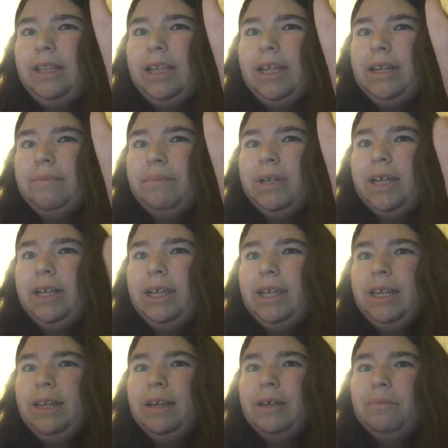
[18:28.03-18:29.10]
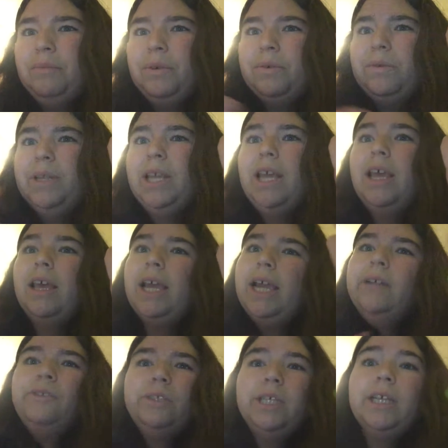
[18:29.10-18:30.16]
that I'm not getting on board with.
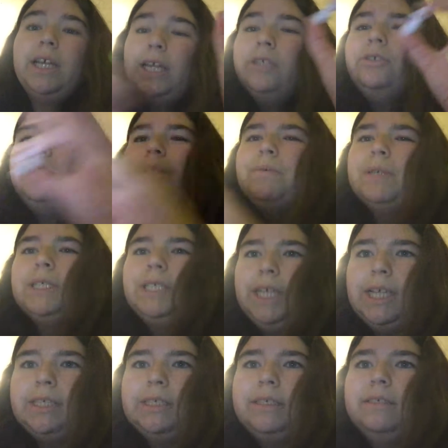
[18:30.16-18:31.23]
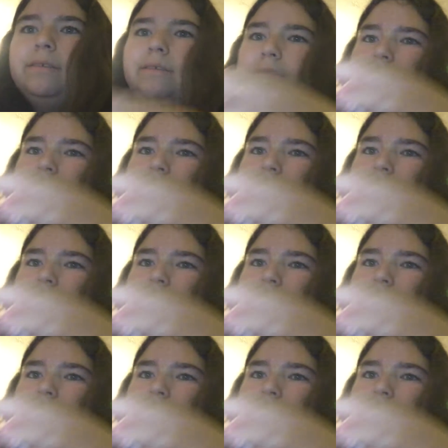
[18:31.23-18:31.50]
Andrew J. West, yes.